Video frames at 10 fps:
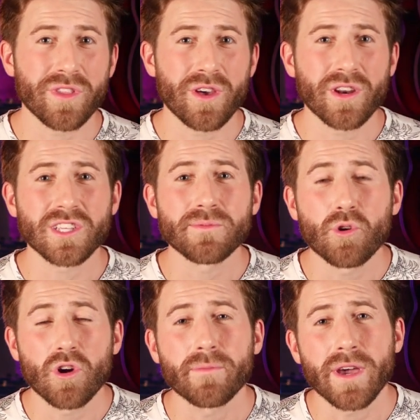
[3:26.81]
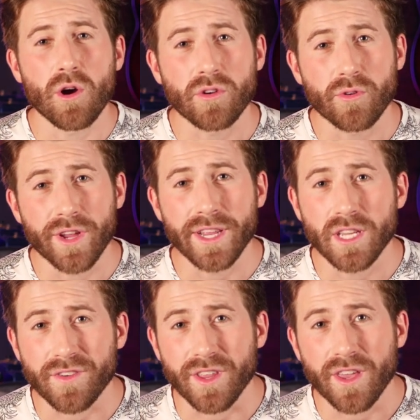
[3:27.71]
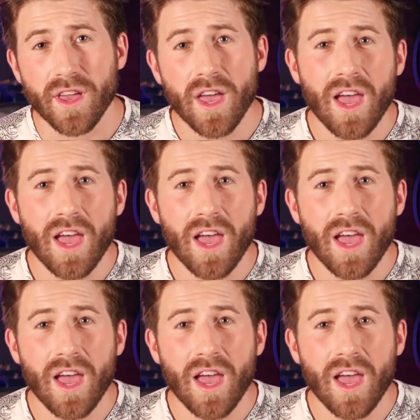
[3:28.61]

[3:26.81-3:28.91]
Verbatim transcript: without exploring my own creativity.